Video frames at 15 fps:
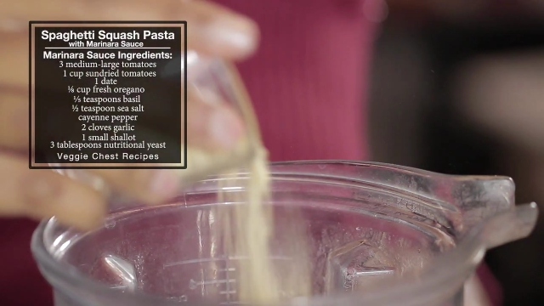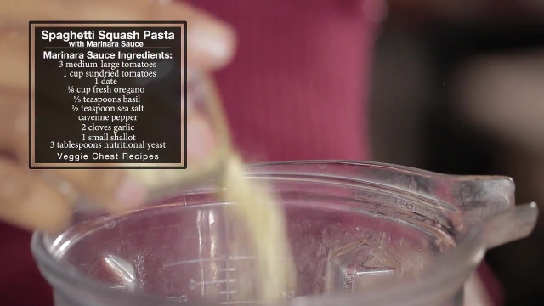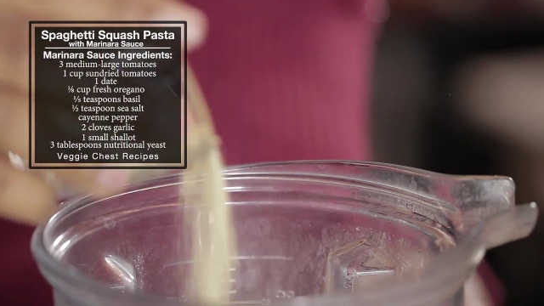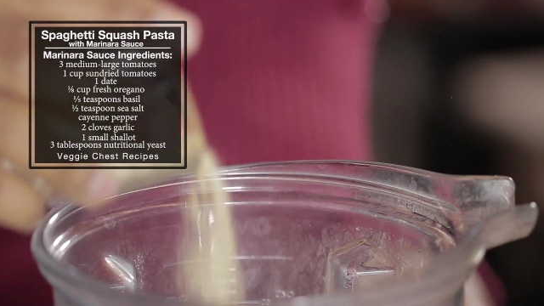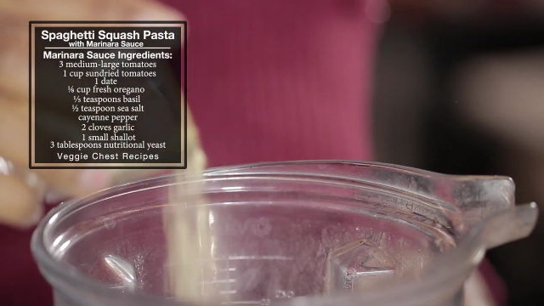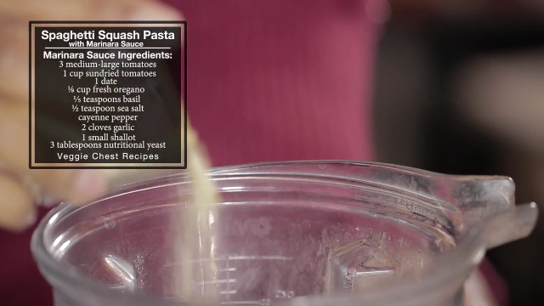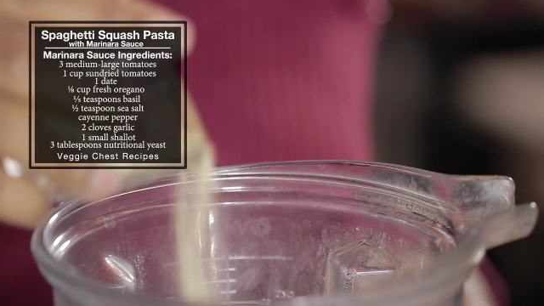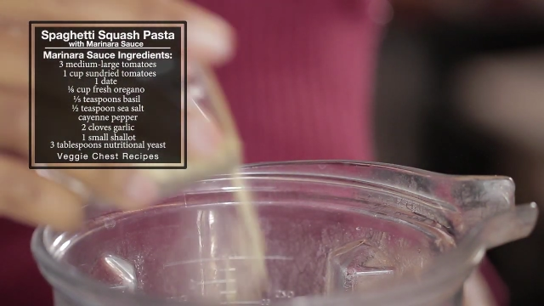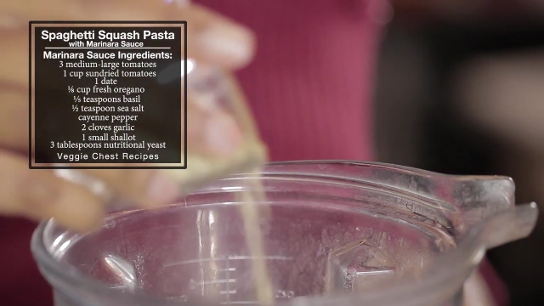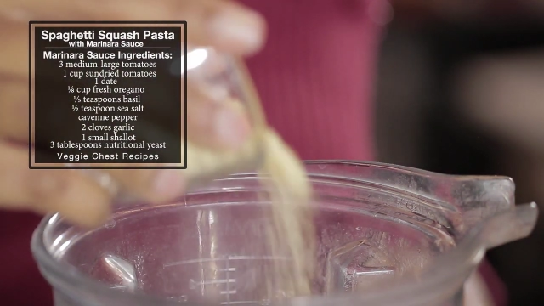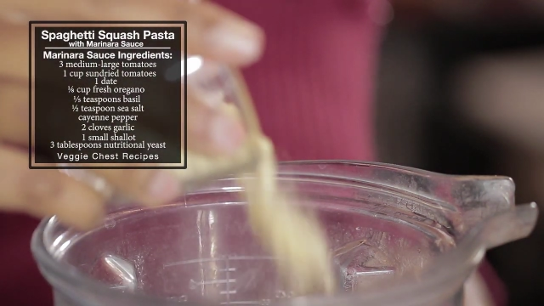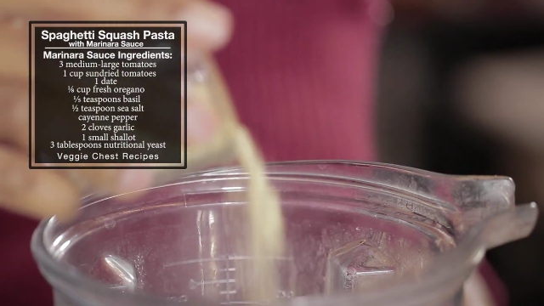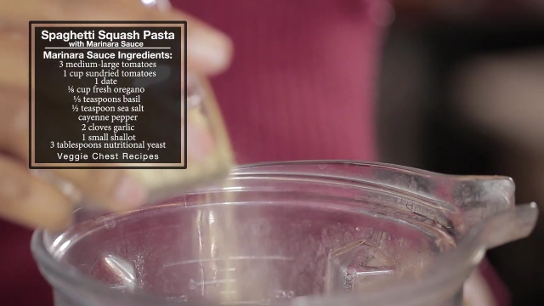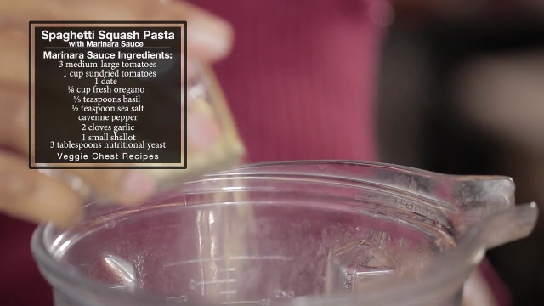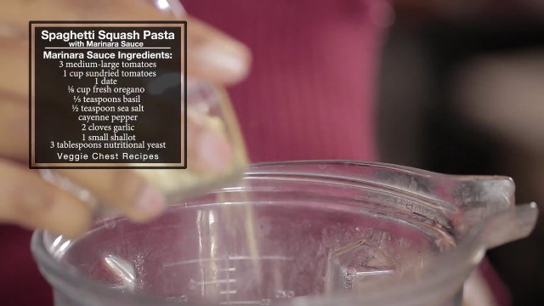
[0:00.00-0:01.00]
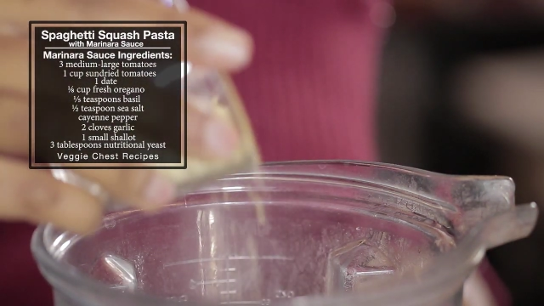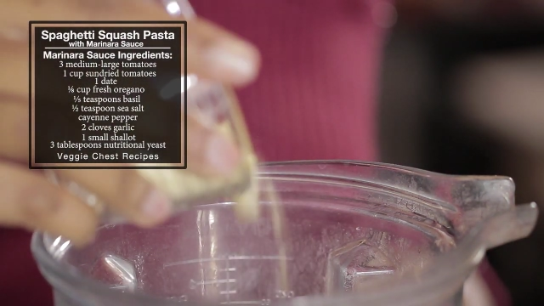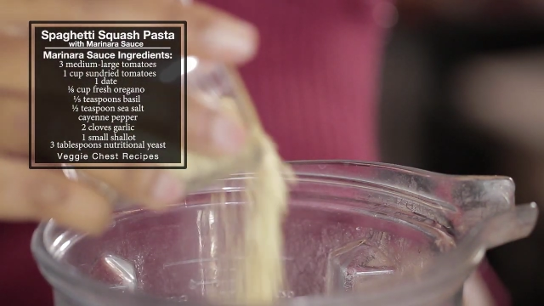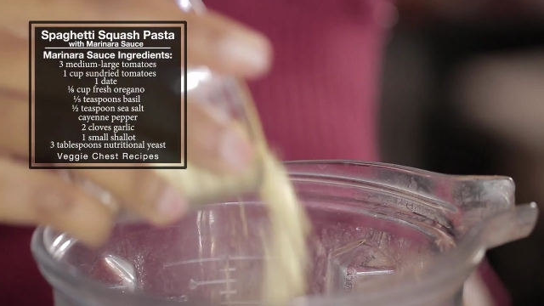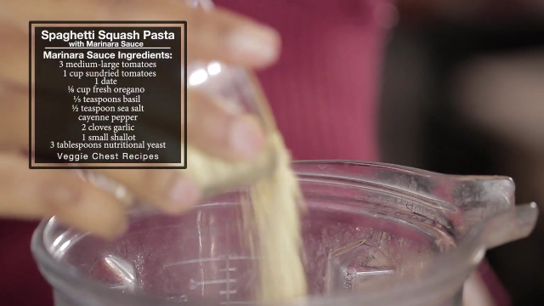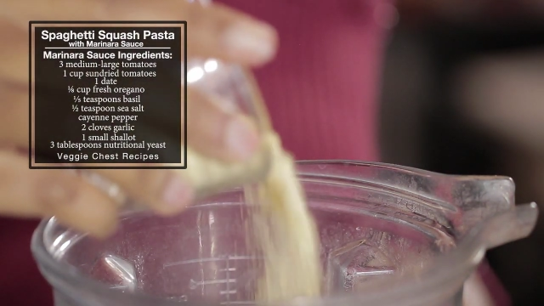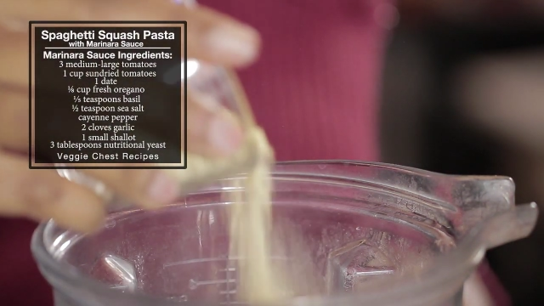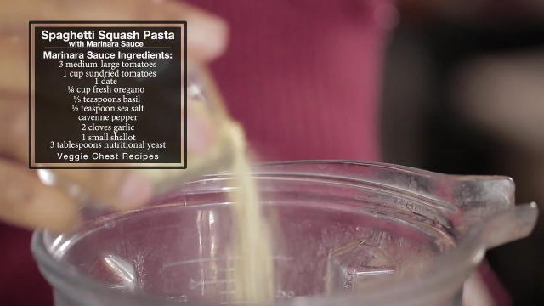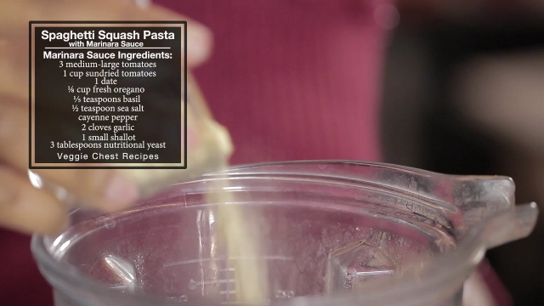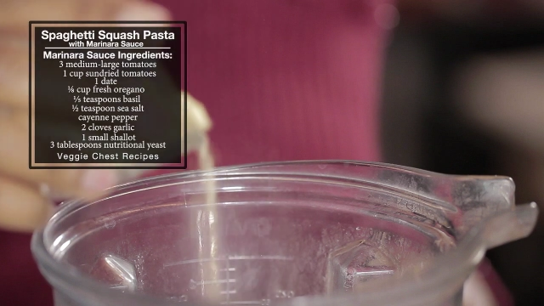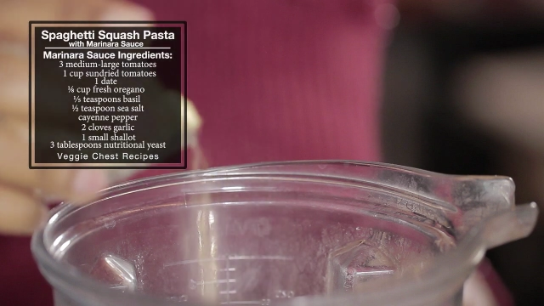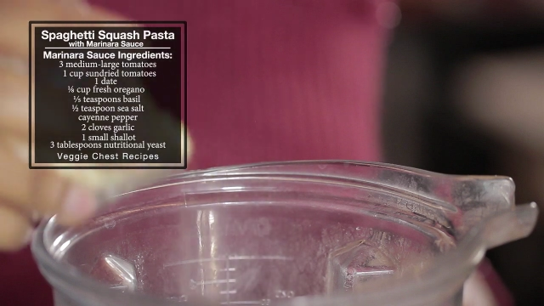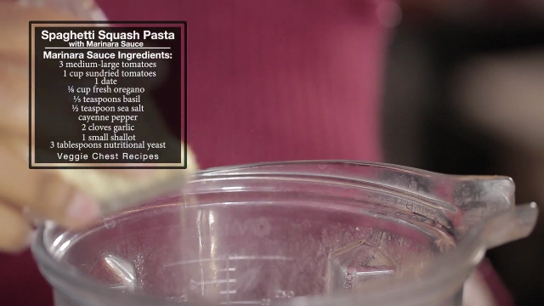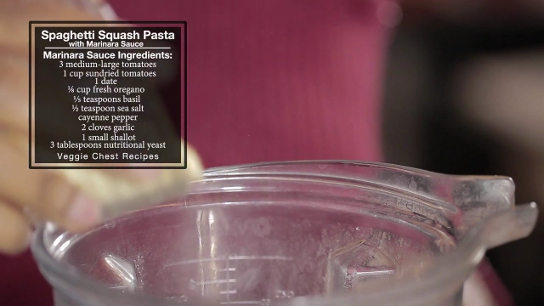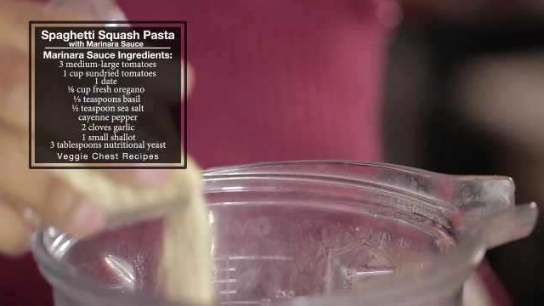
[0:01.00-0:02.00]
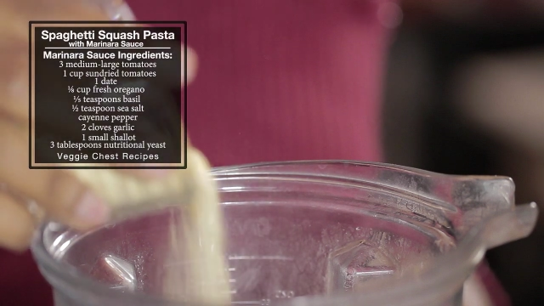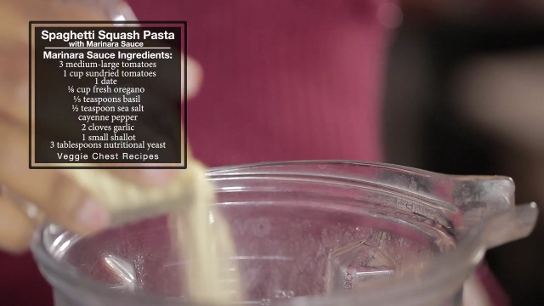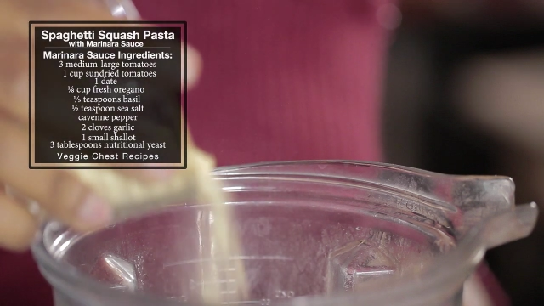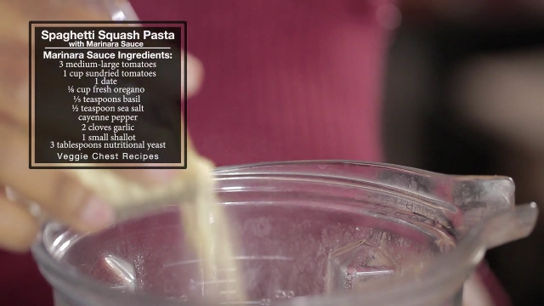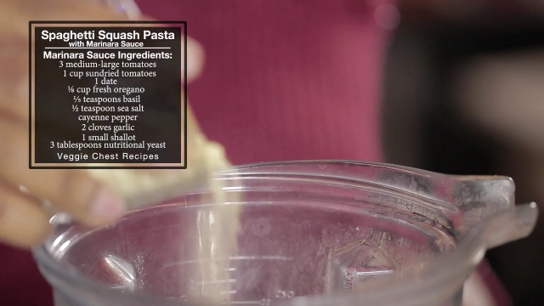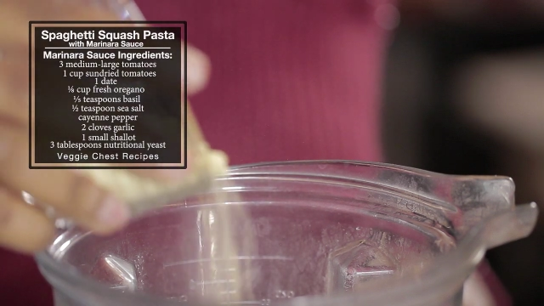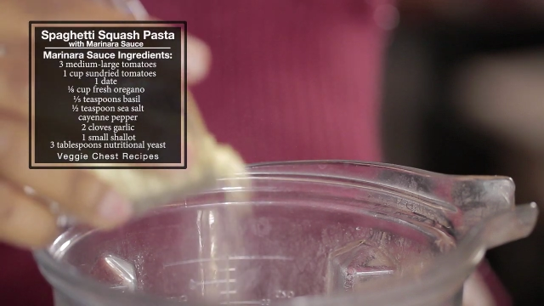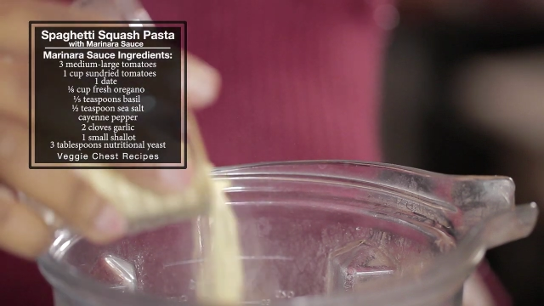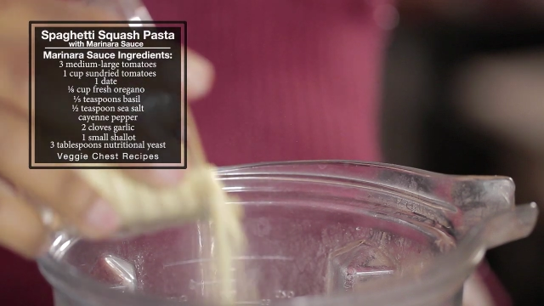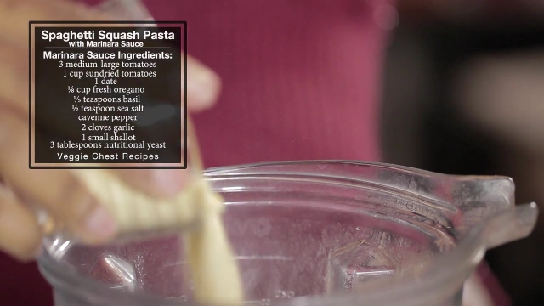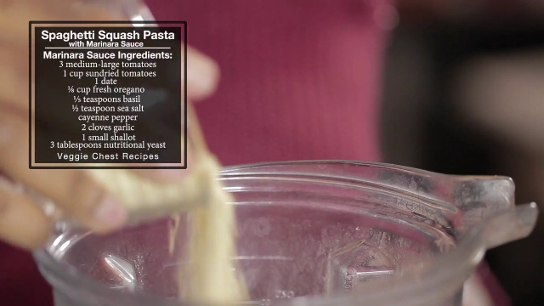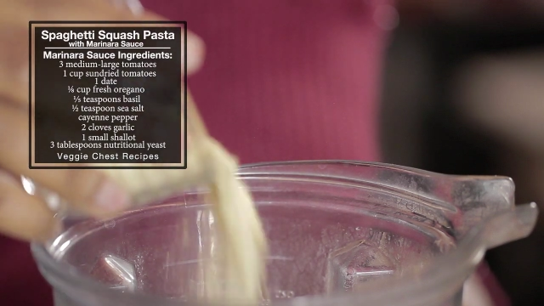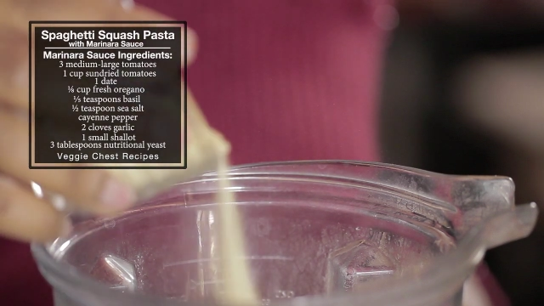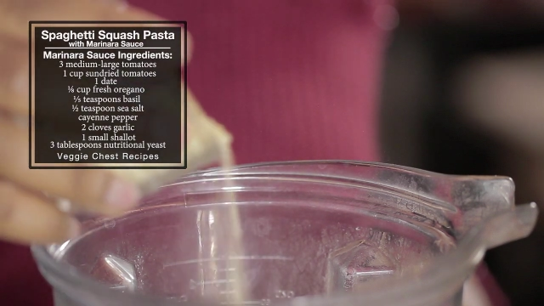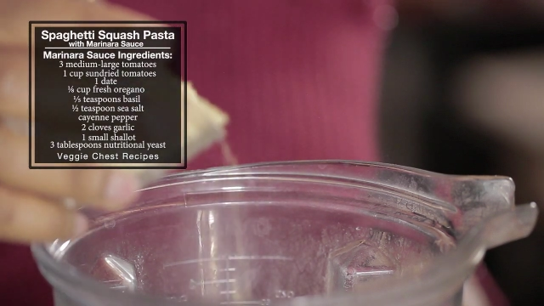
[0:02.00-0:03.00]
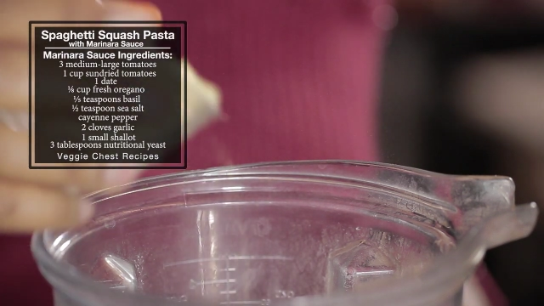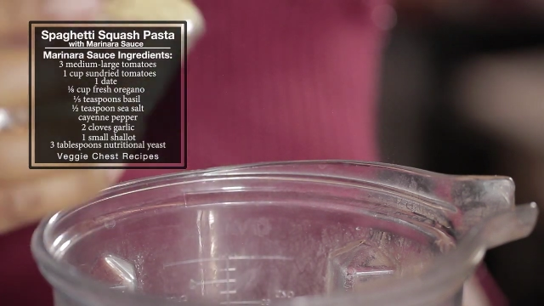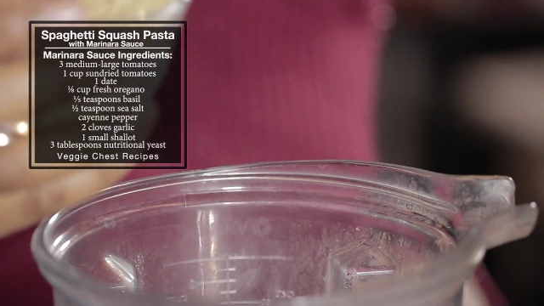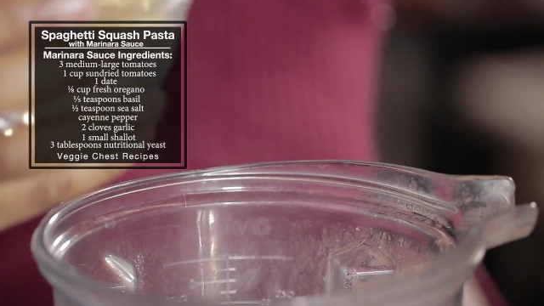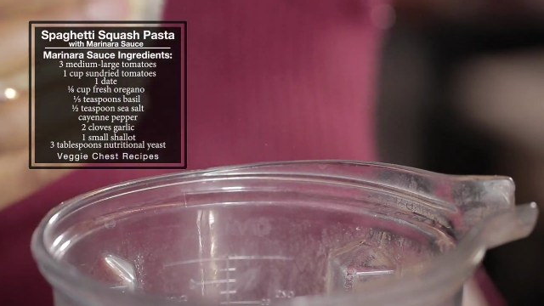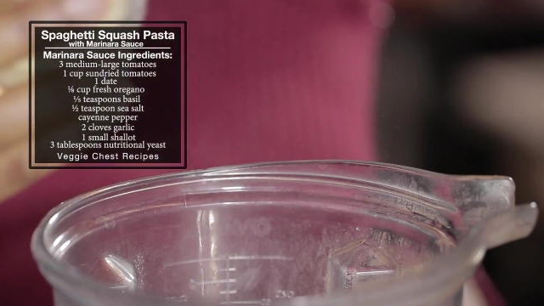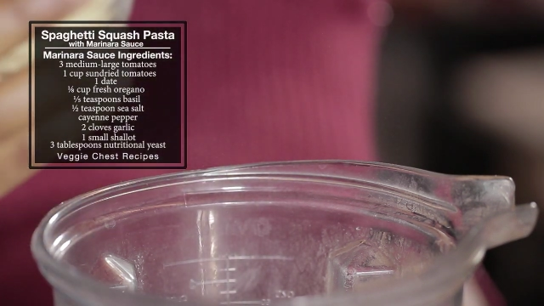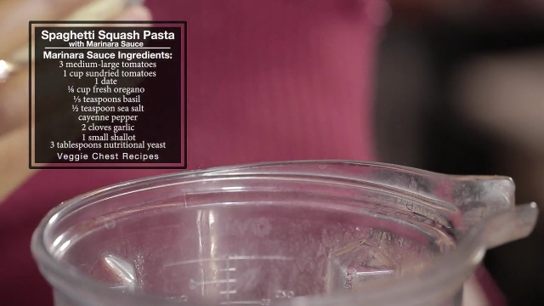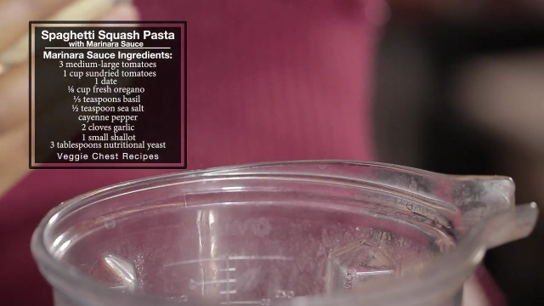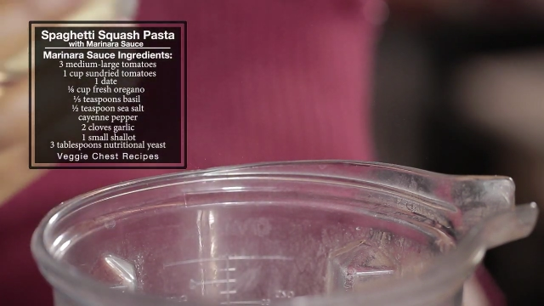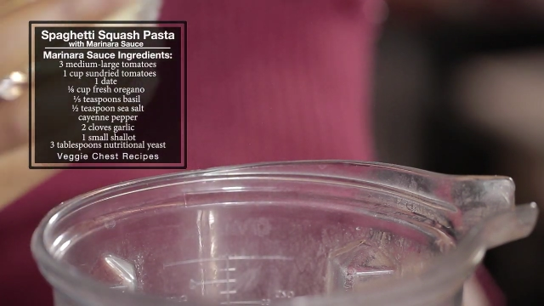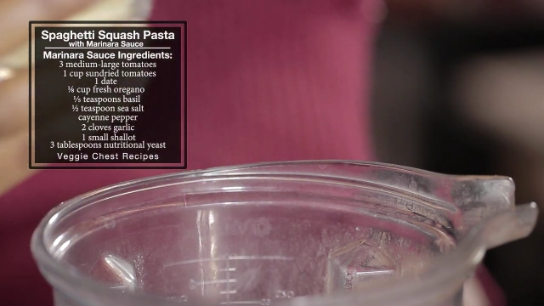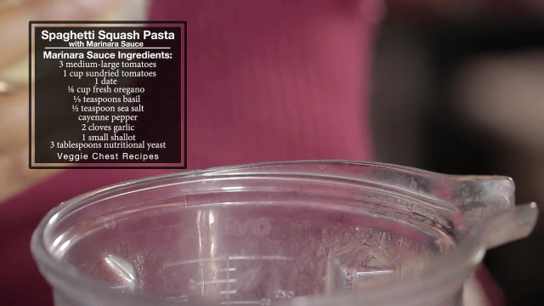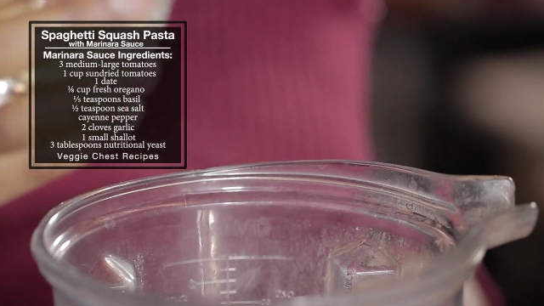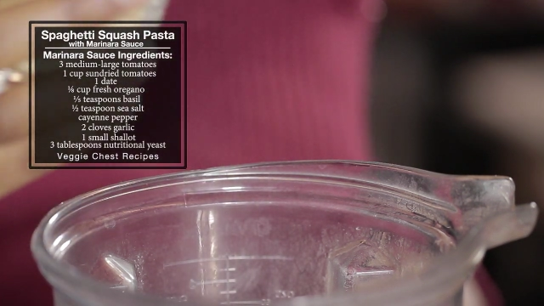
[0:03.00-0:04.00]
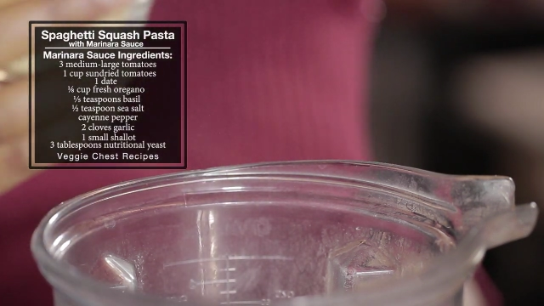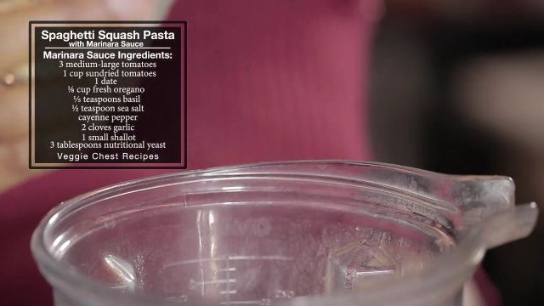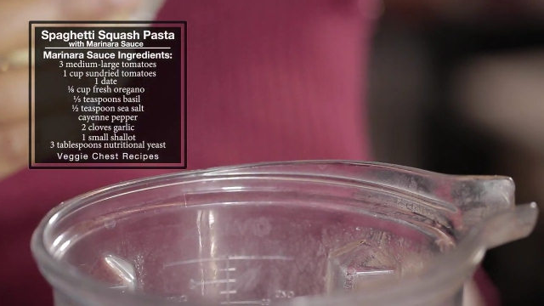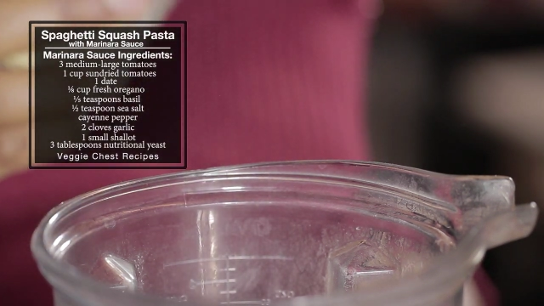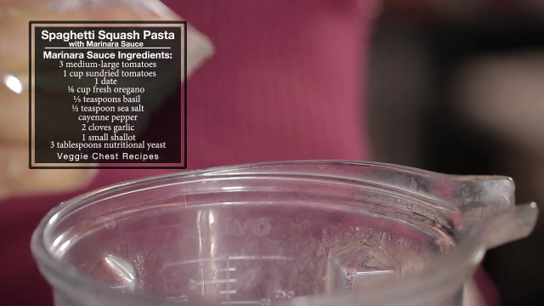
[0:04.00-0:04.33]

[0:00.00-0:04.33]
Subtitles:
(no speaker visible)